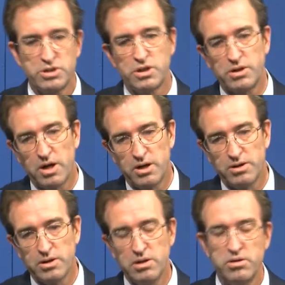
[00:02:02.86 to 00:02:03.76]
and got
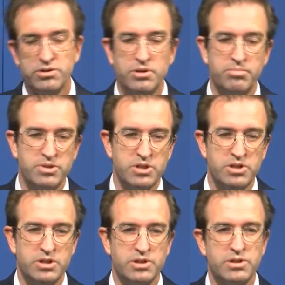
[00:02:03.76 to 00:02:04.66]
into leadership
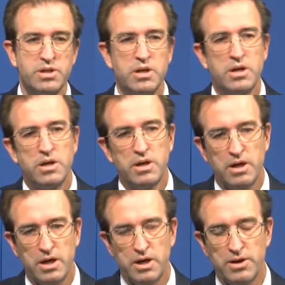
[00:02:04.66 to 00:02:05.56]
positions,
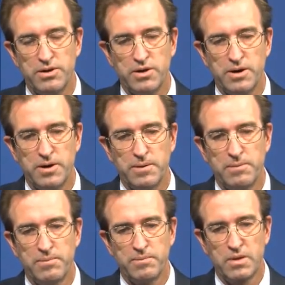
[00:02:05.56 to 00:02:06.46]
and
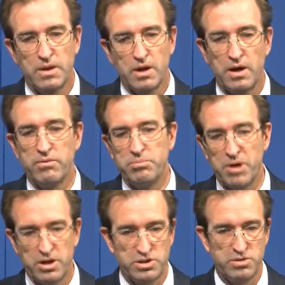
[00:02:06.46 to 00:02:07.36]
I have a
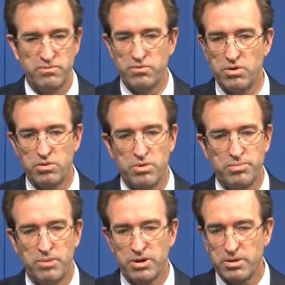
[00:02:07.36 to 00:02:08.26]
passion for the
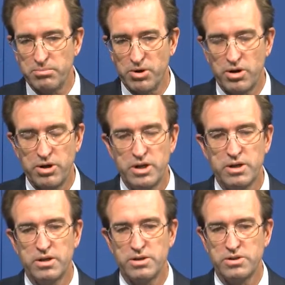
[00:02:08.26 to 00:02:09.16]
Republican Party,
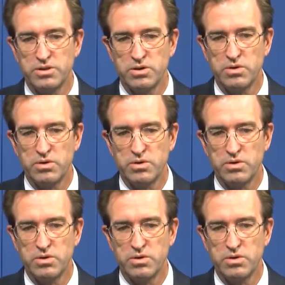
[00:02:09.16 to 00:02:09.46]
and so...